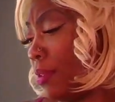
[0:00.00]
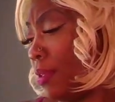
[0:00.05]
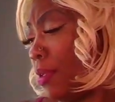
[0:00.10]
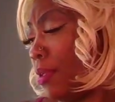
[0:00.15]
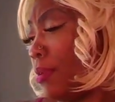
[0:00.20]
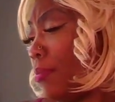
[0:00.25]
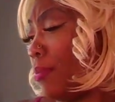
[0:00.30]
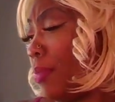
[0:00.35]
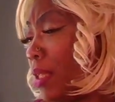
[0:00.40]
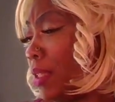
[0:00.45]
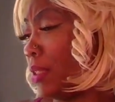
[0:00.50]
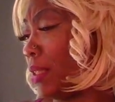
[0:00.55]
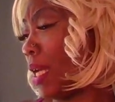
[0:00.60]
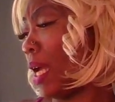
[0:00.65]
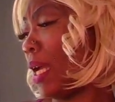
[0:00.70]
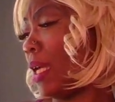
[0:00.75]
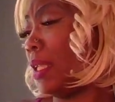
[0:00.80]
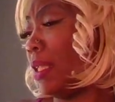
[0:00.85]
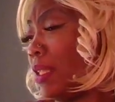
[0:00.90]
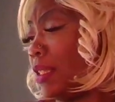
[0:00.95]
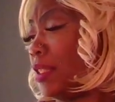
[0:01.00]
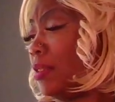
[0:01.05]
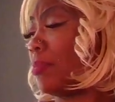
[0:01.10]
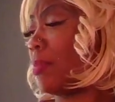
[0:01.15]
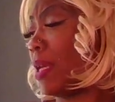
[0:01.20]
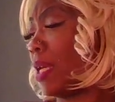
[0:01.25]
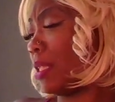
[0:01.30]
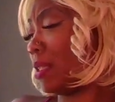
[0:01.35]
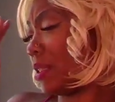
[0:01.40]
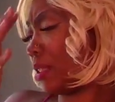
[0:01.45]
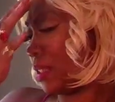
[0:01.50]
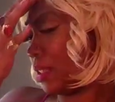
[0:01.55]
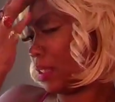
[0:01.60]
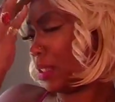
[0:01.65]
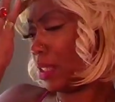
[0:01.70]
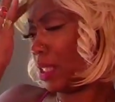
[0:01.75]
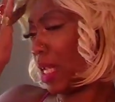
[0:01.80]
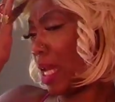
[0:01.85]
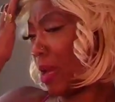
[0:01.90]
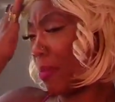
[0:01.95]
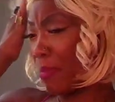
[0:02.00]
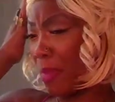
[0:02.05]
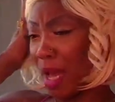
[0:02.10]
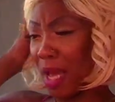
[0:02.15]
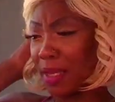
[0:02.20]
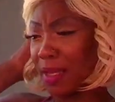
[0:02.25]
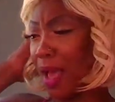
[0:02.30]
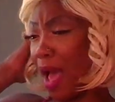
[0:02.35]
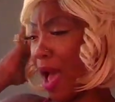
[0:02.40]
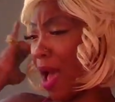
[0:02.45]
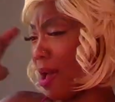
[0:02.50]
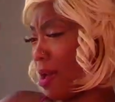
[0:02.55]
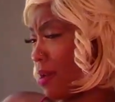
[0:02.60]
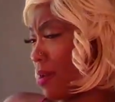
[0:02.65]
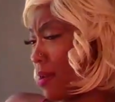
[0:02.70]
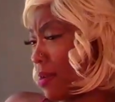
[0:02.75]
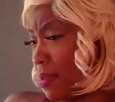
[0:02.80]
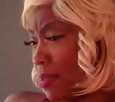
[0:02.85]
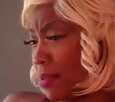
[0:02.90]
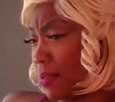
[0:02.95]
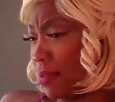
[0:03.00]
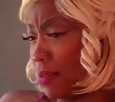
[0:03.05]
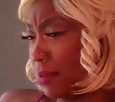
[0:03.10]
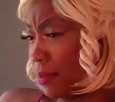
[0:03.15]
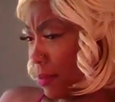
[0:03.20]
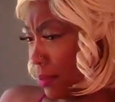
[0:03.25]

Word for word: Bitch, I ain't expecting shit out my car.